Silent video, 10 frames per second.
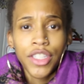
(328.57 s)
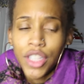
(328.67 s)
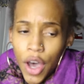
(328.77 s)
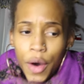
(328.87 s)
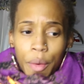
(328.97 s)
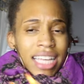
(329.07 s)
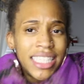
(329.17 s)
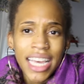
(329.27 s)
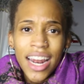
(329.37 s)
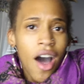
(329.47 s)
So I
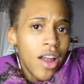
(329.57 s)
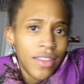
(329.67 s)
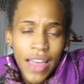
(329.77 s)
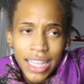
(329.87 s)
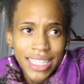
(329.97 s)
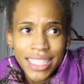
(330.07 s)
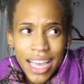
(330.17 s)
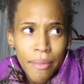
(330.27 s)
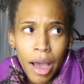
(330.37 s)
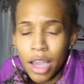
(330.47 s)
said all of that to
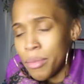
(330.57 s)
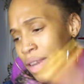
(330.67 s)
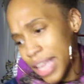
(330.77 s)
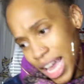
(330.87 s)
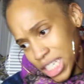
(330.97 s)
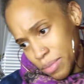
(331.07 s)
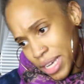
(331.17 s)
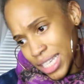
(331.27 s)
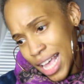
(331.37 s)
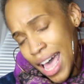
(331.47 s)
say about communication,
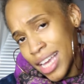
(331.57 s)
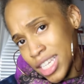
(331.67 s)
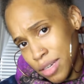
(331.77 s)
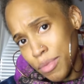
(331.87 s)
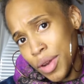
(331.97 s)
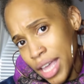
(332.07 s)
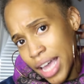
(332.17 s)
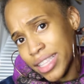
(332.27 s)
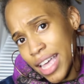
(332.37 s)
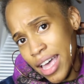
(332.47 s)
because I had to
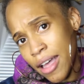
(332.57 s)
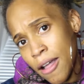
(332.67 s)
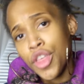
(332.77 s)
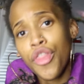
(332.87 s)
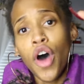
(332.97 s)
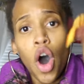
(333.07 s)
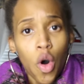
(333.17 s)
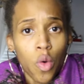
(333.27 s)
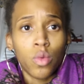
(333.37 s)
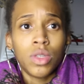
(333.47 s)
communicate that to
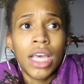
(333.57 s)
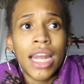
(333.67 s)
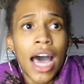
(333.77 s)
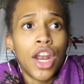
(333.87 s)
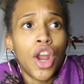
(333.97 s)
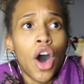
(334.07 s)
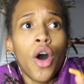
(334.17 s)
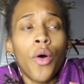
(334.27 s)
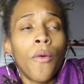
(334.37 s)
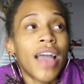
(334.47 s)
those. And I
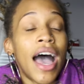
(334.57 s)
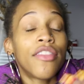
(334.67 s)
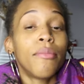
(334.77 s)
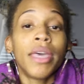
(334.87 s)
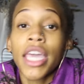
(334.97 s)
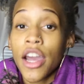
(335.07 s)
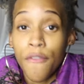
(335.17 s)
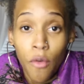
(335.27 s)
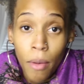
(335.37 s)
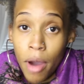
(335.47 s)
know I have to be
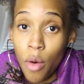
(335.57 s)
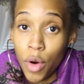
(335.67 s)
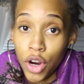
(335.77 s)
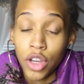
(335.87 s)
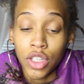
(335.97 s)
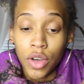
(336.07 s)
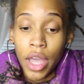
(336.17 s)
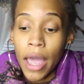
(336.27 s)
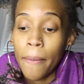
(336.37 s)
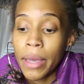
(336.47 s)
careful with my words,
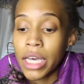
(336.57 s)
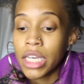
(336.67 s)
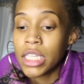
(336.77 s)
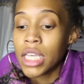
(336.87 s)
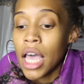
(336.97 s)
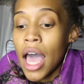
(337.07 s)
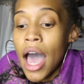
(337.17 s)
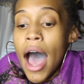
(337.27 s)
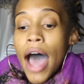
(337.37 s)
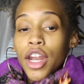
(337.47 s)
okay? Because
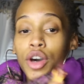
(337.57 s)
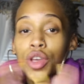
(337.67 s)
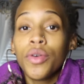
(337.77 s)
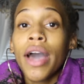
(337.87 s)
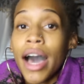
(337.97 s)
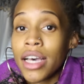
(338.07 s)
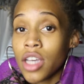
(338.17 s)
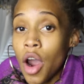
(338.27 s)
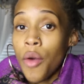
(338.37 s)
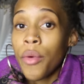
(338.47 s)
I know you guys
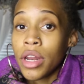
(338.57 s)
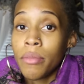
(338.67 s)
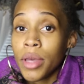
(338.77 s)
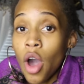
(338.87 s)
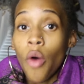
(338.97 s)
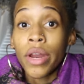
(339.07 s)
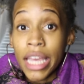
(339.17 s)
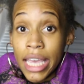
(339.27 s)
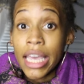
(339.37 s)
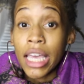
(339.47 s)
already be going
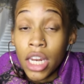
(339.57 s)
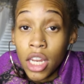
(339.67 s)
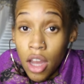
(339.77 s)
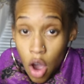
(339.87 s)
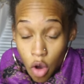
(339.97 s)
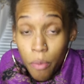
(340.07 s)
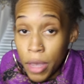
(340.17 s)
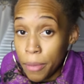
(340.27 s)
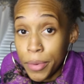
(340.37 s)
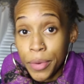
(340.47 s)
in on
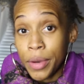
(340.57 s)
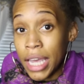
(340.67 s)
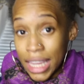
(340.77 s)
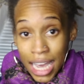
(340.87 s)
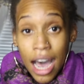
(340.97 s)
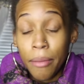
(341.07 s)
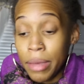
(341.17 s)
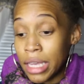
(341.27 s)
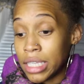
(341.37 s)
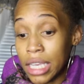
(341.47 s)
people in the
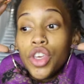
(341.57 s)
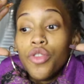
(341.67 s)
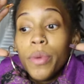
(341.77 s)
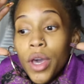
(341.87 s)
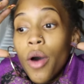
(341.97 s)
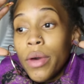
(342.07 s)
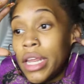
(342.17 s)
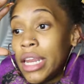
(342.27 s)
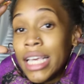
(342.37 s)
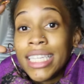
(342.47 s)
comments. You be going
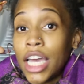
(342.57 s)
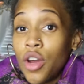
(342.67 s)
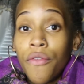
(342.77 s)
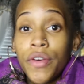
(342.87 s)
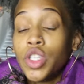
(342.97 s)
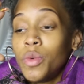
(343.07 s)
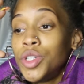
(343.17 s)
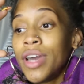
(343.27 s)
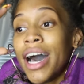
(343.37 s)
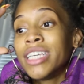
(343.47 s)
in. It's like no filter
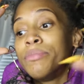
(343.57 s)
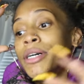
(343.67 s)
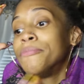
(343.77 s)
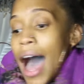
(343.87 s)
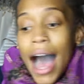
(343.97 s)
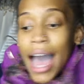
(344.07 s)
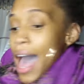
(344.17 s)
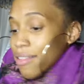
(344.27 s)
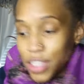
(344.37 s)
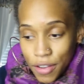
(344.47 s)
with you guys, but I
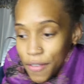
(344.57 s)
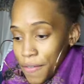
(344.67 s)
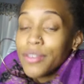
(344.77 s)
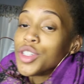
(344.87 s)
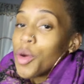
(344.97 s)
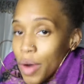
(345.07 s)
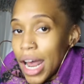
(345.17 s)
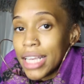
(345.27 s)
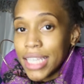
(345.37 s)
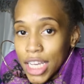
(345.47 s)
have to filter what
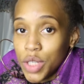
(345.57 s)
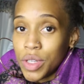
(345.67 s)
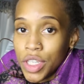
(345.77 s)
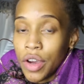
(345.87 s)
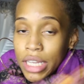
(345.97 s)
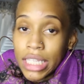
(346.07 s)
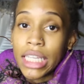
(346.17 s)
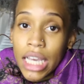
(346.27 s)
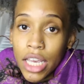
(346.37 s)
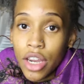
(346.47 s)
I say to a certain
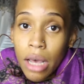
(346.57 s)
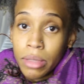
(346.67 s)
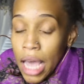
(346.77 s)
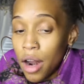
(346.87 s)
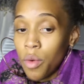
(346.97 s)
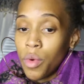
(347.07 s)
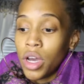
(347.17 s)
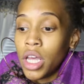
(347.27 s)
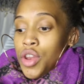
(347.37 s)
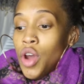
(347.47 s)
extent. You know what I'm saying? I don't
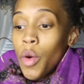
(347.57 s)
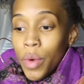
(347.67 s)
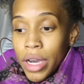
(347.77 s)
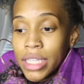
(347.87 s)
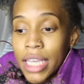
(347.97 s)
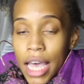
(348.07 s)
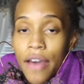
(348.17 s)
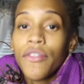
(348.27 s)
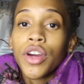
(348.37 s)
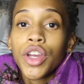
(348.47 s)
want no one to
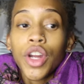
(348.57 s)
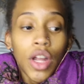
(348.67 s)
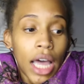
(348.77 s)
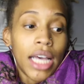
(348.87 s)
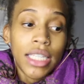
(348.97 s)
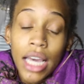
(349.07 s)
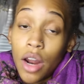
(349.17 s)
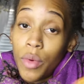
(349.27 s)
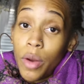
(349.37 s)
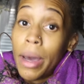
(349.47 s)
ever, you know, like I said, I
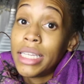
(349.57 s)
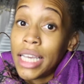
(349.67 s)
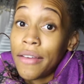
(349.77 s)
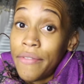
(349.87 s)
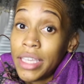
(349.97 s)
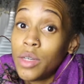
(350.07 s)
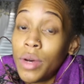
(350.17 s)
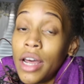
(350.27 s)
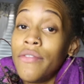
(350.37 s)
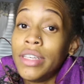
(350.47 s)
don't want nobody to take offense or
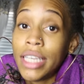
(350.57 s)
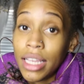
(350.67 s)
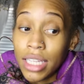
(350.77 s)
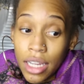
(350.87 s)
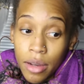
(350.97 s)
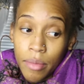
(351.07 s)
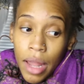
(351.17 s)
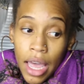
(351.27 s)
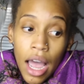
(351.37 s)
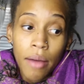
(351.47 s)
whatever, say to them,
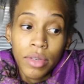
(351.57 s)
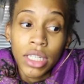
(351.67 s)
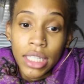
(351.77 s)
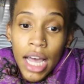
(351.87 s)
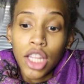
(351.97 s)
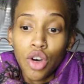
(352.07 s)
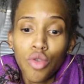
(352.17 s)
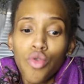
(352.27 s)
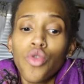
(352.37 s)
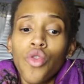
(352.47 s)
like, I'm just not no
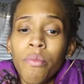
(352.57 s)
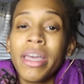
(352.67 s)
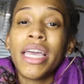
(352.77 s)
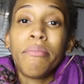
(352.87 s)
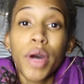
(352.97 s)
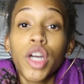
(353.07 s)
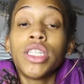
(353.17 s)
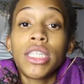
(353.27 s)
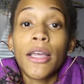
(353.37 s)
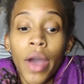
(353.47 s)
cruel, mean
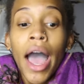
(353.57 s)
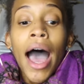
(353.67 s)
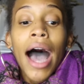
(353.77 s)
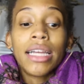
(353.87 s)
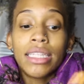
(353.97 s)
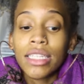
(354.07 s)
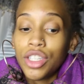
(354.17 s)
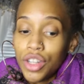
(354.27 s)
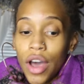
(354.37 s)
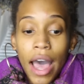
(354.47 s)
person. I
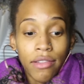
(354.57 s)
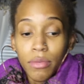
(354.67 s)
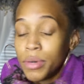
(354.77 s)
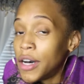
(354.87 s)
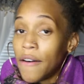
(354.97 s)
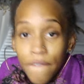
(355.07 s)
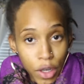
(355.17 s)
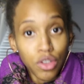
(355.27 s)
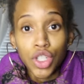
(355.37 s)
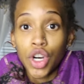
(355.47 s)
just, you know, I have to put a
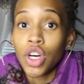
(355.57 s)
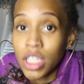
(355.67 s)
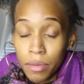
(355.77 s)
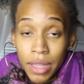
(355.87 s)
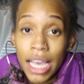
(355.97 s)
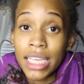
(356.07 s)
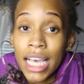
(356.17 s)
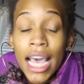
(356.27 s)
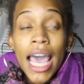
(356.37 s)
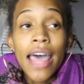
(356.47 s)
filter on some things,
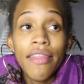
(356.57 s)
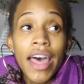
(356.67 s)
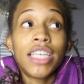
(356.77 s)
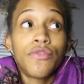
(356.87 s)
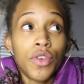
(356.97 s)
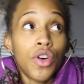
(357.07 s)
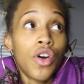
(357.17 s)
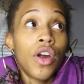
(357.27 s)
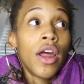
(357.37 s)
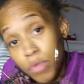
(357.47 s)
and that's
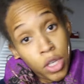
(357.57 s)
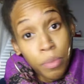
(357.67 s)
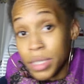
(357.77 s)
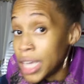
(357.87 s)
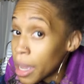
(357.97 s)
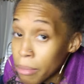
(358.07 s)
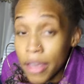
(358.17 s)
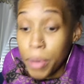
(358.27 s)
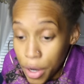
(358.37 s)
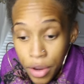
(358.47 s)
for to protect
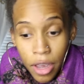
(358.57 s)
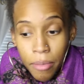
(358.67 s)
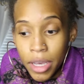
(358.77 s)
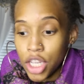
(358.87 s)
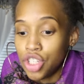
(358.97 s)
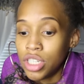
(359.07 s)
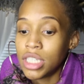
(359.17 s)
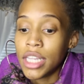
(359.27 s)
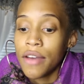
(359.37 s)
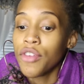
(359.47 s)
me, period, because you
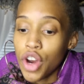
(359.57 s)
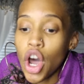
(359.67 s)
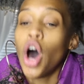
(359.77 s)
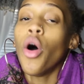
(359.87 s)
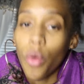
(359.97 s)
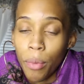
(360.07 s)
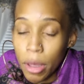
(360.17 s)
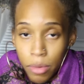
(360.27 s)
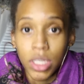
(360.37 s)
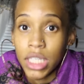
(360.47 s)
just never know
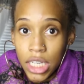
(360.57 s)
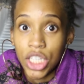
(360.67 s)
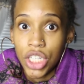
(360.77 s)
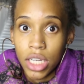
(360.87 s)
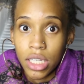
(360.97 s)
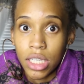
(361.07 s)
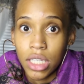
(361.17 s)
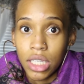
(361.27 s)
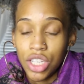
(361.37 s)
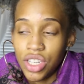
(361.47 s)
people's intentions.
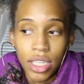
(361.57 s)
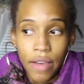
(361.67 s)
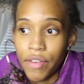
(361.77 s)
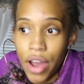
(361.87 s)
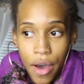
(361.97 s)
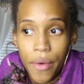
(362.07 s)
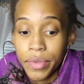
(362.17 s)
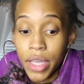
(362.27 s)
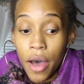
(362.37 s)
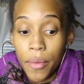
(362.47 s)
You just never know. So